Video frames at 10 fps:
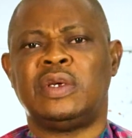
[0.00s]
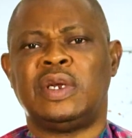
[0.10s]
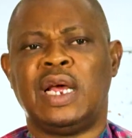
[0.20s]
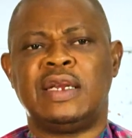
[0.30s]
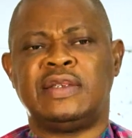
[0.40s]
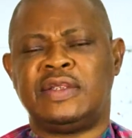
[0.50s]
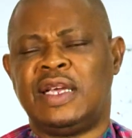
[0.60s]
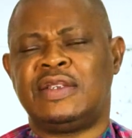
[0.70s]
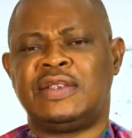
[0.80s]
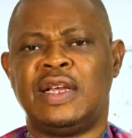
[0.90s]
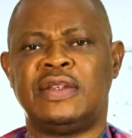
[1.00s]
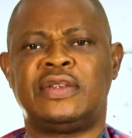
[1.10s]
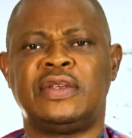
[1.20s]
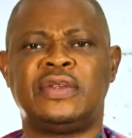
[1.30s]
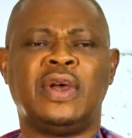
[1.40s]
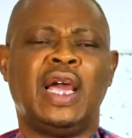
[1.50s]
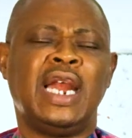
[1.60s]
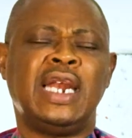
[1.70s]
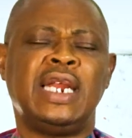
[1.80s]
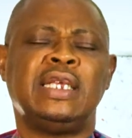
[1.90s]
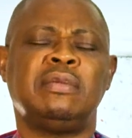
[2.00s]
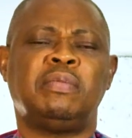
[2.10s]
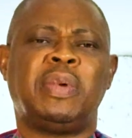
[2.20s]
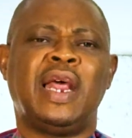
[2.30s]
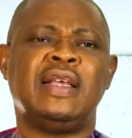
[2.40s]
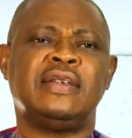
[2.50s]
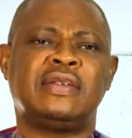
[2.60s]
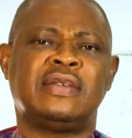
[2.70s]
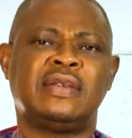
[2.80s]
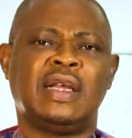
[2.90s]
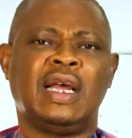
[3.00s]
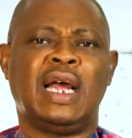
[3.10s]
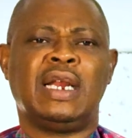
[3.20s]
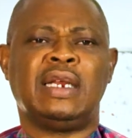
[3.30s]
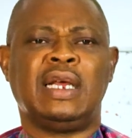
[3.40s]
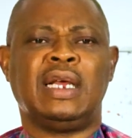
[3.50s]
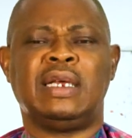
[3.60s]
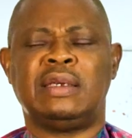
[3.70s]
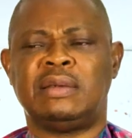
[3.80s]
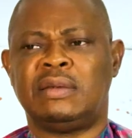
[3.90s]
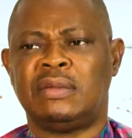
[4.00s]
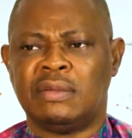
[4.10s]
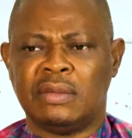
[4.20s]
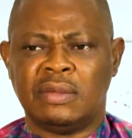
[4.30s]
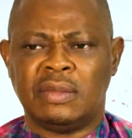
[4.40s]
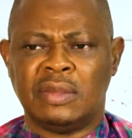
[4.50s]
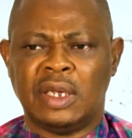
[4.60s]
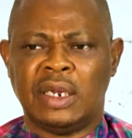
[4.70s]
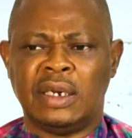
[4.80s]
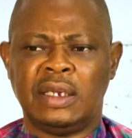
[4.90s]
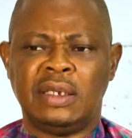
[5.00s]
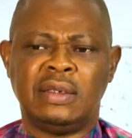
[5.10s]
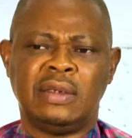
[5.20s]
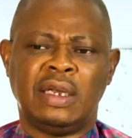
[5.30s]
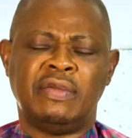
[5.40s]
That is the essence. So any place and any